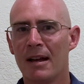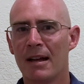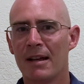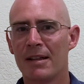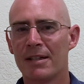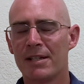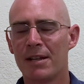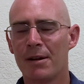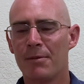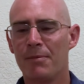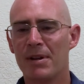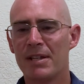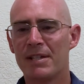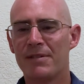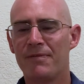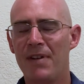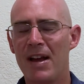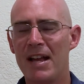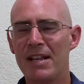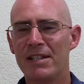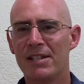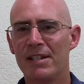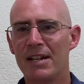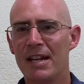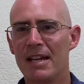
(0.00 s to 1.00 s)
And so what's
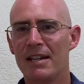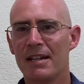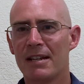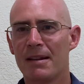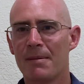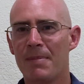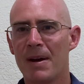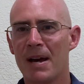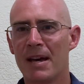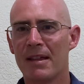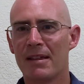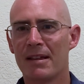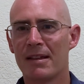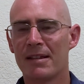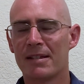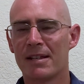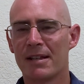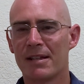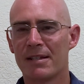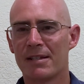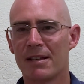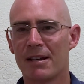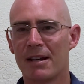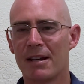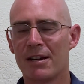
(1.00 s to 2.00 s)
fascinating about this
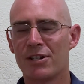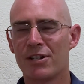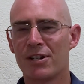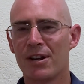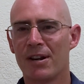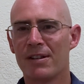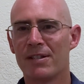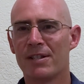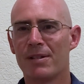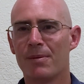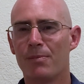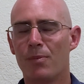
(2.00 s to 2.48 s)
is that it shows